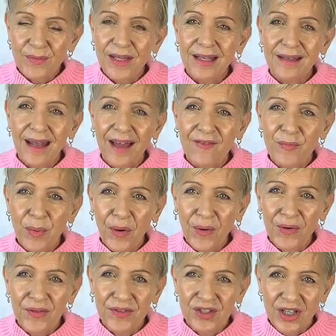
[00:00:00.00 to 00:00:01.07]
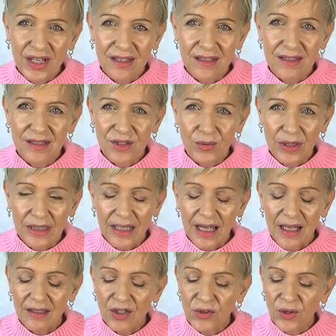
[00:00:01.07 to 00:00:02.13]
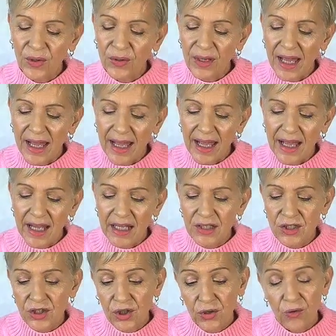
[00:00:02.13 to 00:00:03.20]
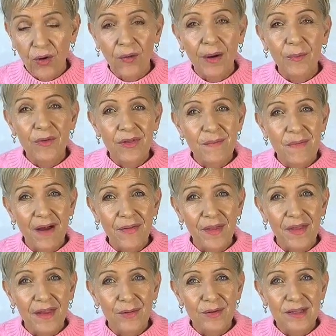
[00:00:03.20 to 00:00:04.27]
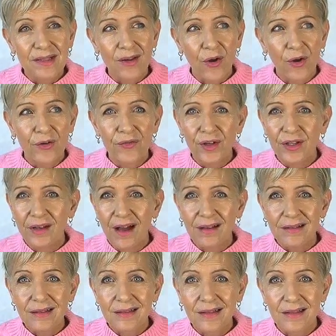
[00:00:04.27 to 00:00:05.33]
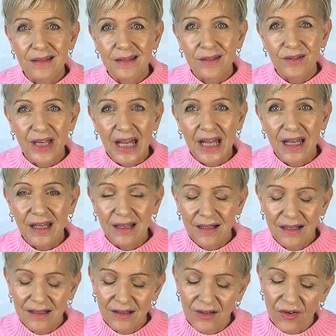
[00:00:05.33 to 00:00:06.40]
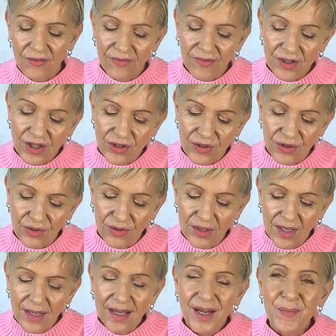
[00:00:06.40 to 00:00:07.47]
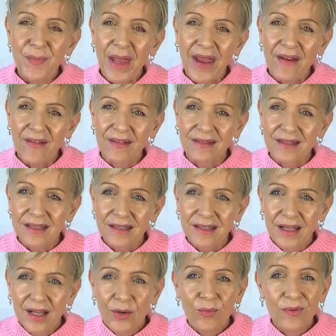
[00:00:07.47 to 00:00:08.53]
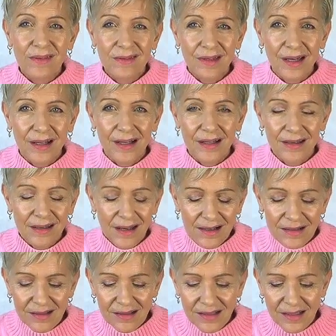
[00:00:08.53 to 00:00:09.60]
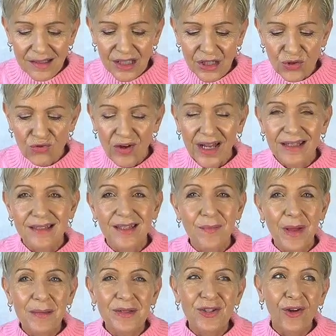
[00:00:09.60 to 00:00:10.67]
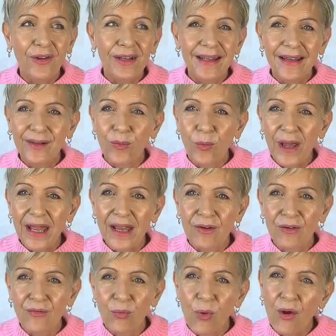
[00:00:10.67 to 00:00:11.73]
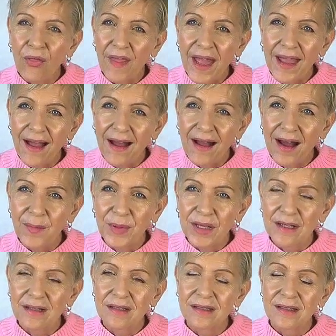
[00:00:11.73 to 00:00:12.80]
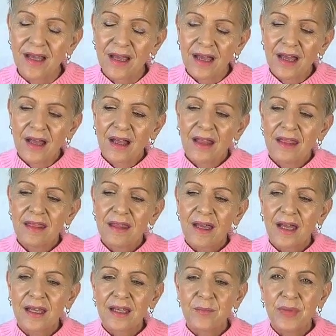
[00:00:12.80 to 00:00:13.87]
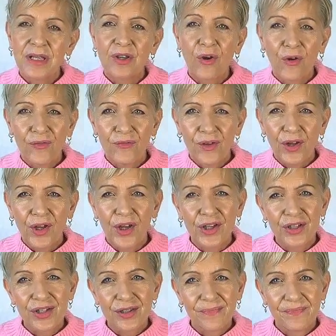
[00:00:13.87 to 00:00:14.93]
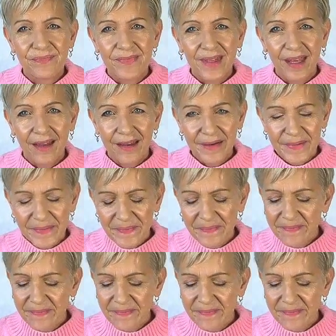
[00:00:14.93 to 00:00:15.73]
we can have both genders doing that, you know, and you can grow up with a mother that was covert narcissist, yeah, or, you know, a parent with narcissistic traits. You may be totally unaware of what they are because they can be covert, yeah.